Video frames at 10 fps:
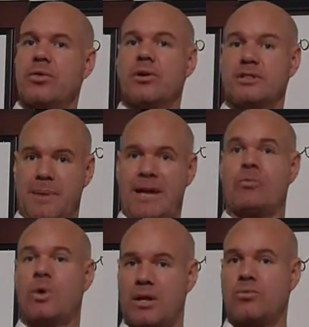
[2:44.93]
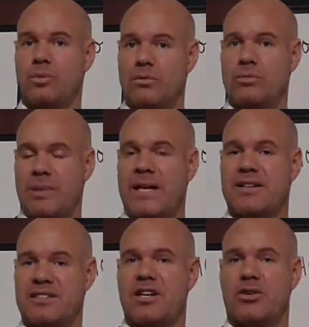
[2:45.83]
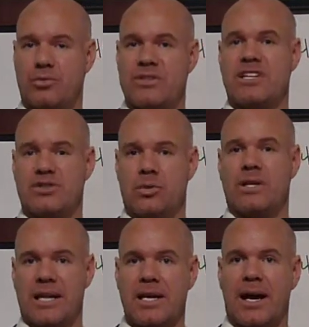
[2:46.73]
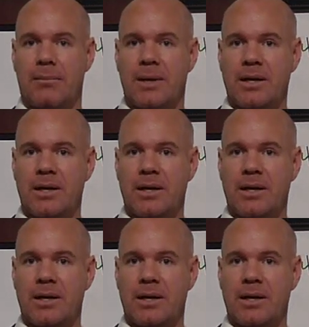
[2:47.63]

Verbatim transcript: or to make what would be considered residual income.